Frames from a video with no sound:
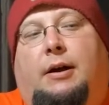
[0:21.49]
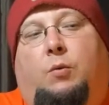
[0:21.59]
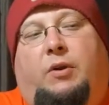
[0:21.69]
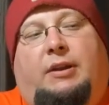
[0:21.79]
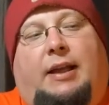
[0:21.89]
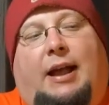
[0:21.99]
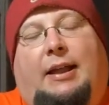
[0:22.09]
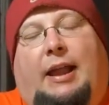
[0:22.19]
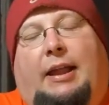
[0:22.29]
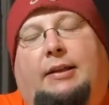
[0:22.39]
We
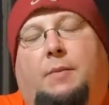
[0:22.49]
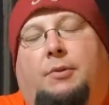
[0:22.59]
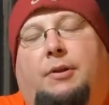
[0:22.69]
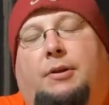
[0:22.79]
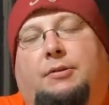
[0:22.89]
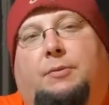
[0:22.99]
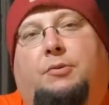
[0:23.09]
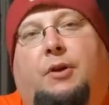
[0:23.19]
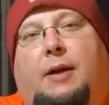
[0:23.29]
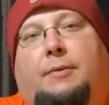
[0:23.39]
got a couple of new
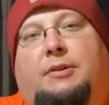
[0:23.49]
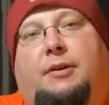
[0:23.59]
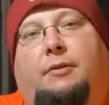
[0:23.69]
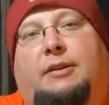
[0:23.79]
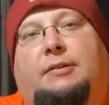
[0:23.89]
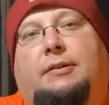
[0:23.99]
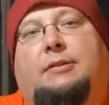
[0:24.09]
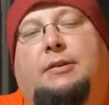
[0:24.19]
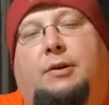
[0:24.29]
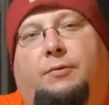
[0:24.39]
subscribers here recently,
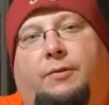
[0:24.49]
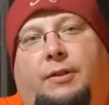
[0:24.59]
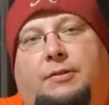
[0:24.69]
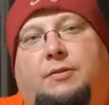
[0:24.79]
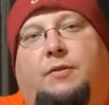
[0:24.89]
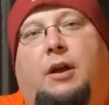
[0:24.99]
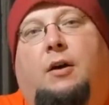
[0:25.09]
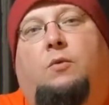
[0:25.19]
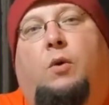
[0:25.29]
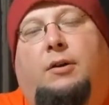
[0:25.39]
so for those of
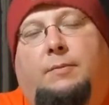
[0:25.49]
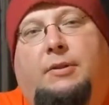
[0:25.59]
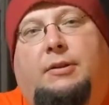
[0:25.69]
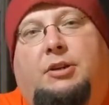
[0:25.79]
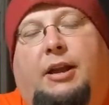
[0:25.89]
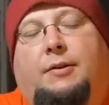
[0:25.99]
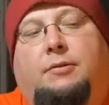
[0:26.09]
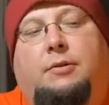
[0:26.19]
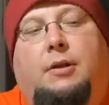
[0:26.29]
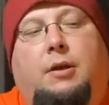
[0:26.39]
y'all, welcome to the
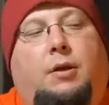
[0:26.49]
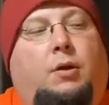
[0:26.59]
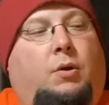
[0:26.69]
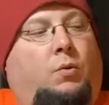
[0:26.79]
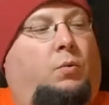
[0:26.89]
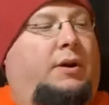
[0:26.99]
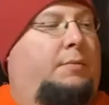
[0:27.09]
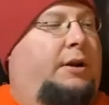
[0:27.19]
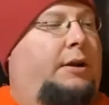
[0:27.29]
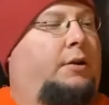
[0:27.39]
channel. What I'm
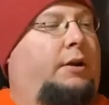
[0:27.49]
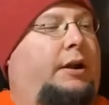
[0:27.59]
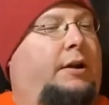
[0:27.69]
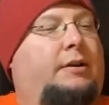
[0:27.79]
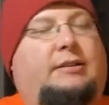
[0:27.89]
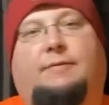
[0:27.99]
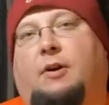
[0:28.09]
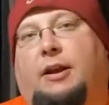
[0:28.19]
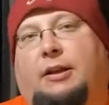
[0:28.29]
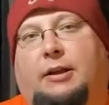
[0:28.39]
going to do here is I've
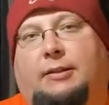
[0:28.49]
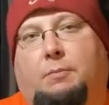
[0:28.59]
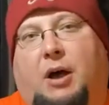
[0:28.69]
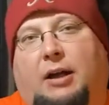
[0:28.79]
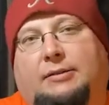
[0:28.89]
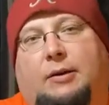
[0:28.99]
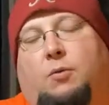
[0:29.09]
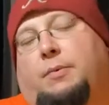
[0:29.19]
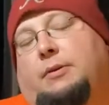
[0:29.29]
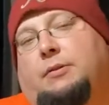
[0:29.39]
already cut the box
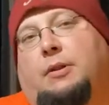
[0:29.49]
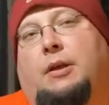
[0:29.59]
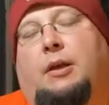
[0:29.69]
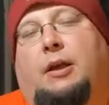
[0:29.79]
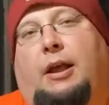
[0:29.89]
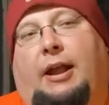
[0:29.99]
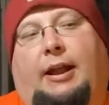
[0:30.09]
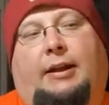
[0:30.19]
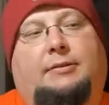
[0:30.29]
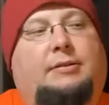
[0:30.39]
open,
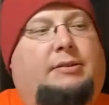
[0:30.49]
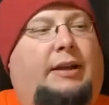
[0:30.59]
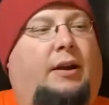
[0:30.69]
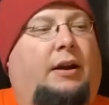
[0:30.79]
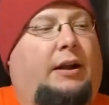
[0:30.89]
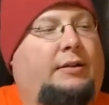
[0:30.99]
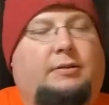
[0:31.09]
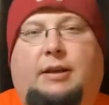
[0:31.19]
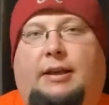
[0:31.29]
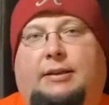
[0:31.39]
and Sarah
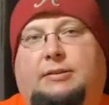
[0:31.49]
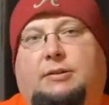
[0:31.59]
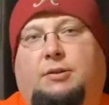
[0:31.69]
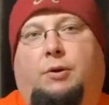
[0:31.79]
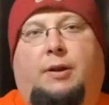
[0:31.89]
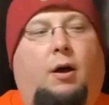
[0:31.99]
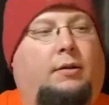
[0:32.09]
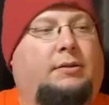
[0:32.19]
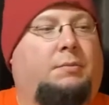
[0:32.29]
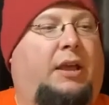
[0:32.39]
is doing
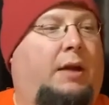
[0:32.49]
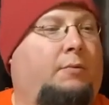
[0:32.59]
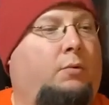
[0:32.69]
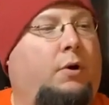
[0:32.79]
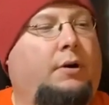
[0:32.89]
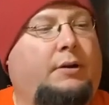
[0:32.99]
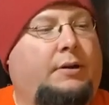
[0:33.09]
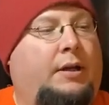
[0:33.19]
awesome camera work.